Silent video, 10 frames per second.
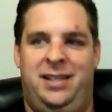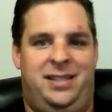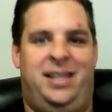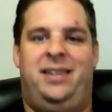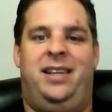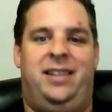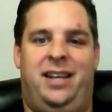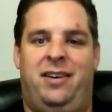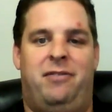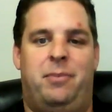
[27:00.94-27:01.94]
said that
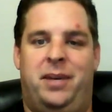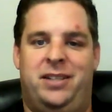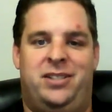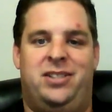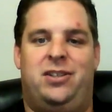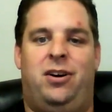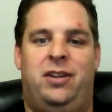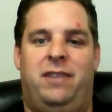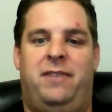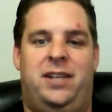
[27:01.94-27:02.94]
everybody's just
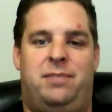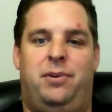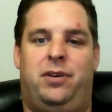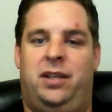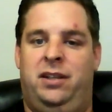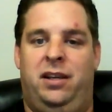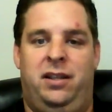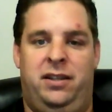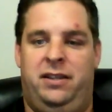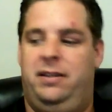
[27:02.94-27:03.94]
on the Facebook and
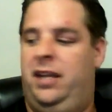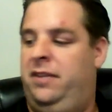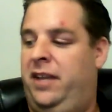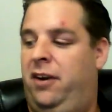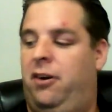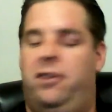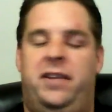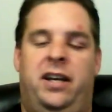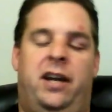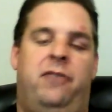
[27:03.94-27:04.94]
they are on
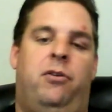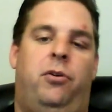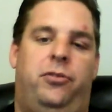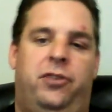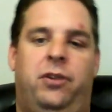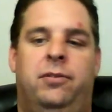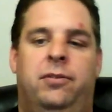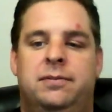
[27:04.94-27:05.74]
the iEnroll. So